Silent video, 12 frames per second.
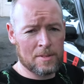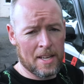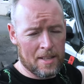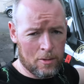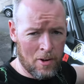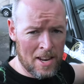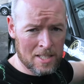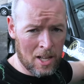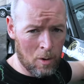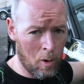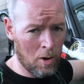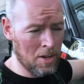update. The rain is
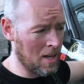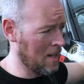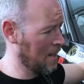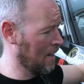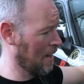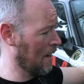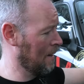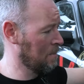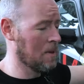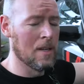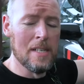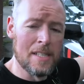now on.
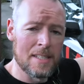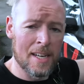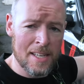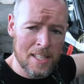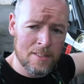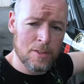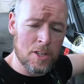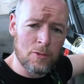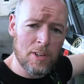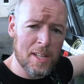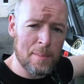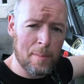Neither of us can
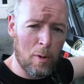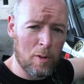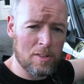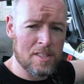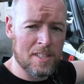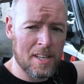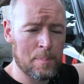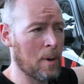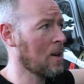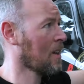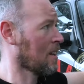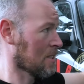really be bothered today,
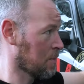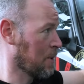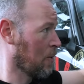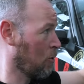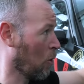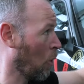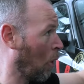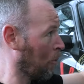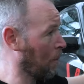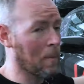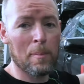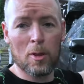partly because it's been too hot,
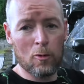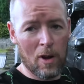but maybe the